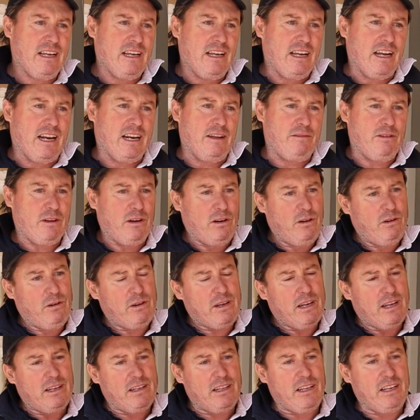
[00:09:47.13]
And if you look
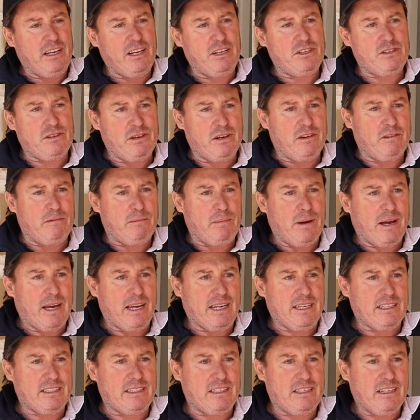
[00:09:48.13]
at the history of
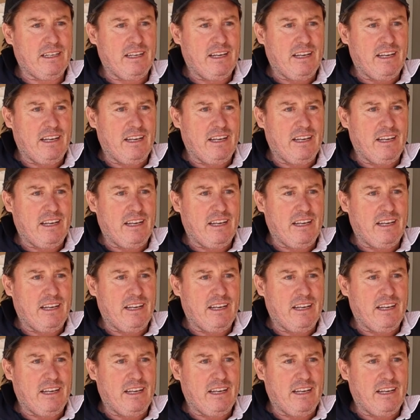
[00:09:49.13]
paints,